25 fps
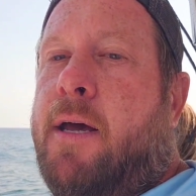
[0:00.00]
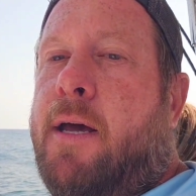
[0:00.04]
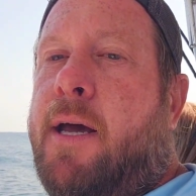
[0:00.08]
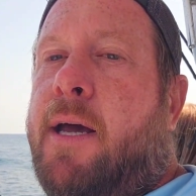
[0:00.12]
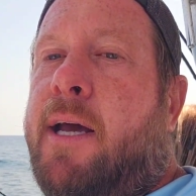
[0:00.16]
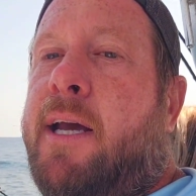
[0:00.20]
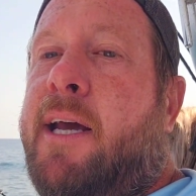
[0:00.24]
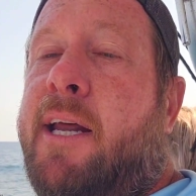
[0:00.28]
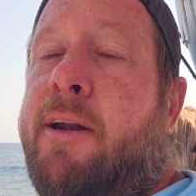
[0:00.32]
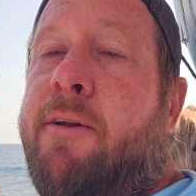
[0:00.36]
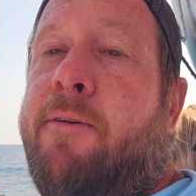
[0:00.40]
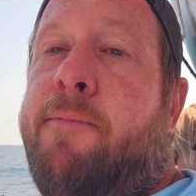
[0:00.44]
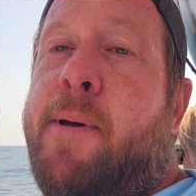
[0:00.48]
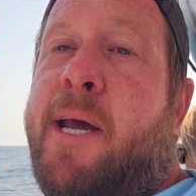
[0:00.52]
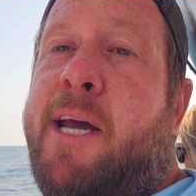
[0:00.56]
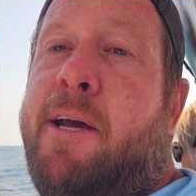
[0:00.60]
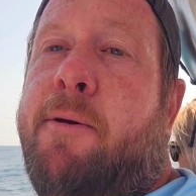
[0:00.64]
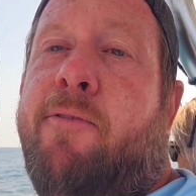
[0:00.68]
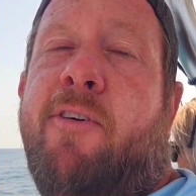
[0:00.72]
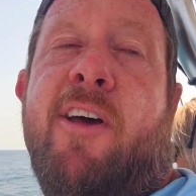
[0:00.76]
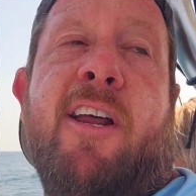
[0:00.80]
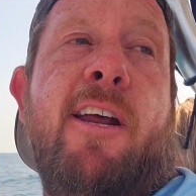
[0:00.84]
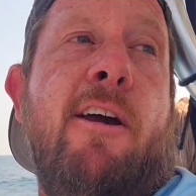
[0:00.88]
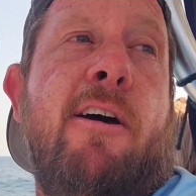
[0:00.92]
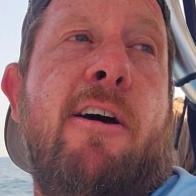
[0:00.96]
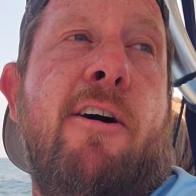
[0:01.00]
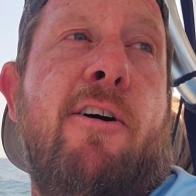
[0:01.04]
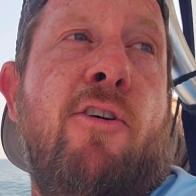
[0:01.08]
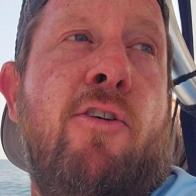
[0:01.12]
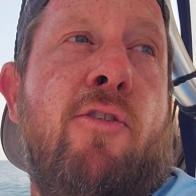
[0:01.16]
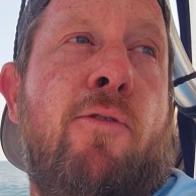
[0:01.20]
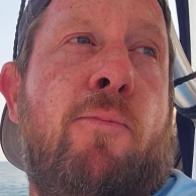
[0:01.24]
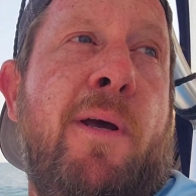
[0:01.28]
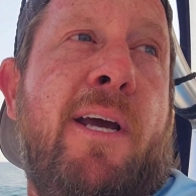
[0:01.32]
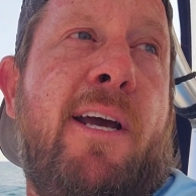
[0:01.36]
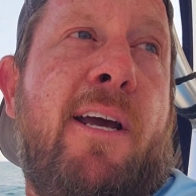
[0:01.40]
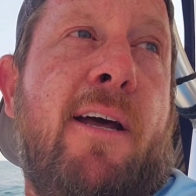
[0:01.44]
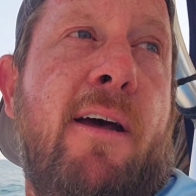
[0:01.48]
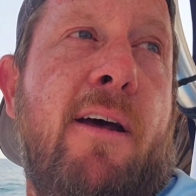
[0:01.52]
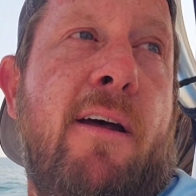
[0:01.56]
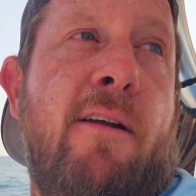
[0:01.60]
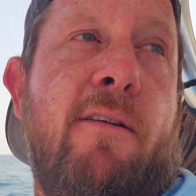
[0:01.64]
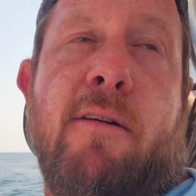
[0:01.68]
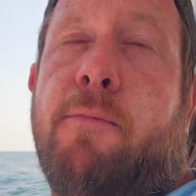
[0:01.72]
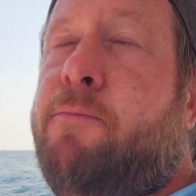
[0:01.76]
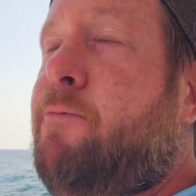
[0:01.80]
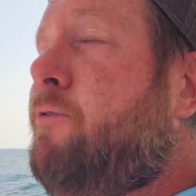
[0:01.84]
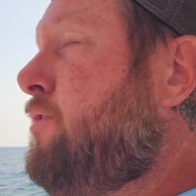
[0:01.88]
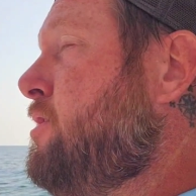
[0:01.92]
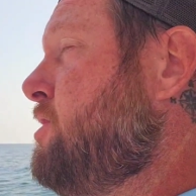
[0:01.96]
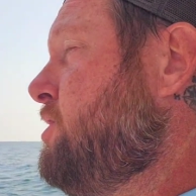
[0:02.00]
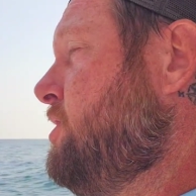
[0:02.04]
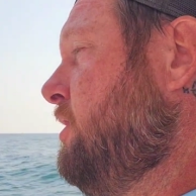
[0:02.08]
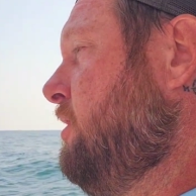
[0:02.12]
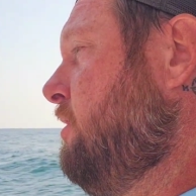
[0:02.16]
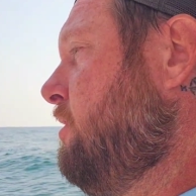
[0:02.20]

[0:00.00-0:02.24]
I get to make videos because I'm fishing